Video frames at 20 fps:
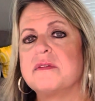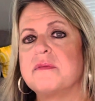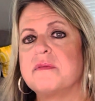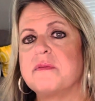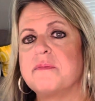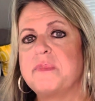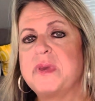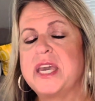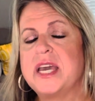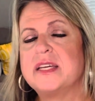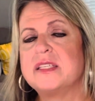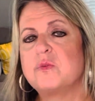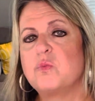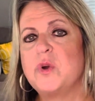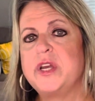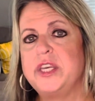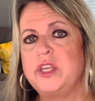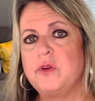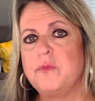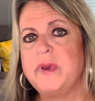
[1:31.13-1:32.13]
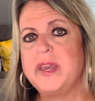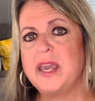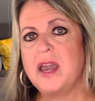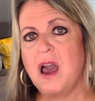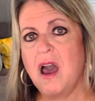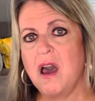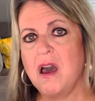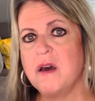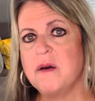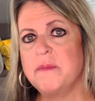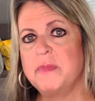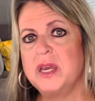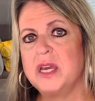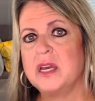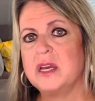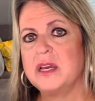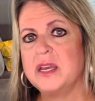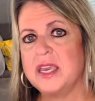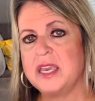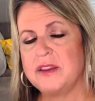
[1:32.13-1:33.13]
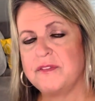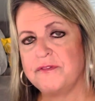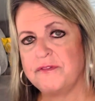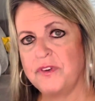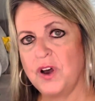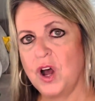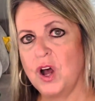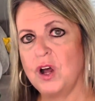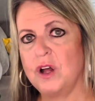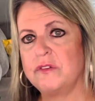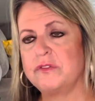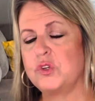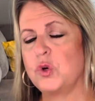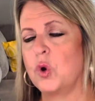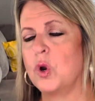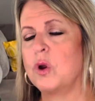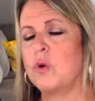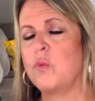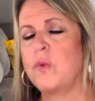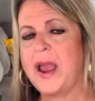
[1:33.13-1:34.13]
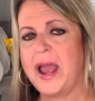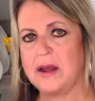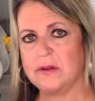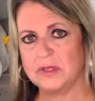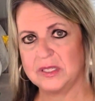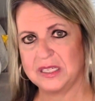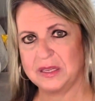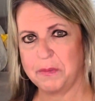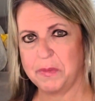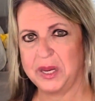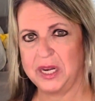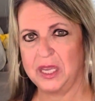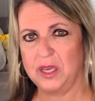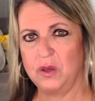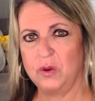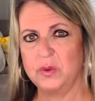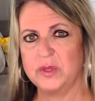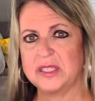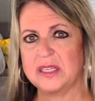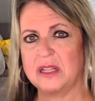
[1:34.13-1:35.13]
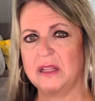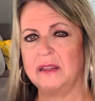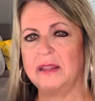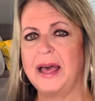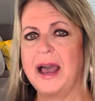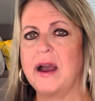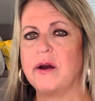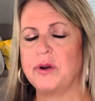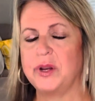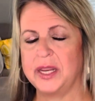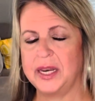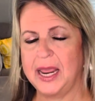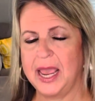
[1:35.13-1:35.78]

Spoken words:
because when you become involved or around somebody who is clouded,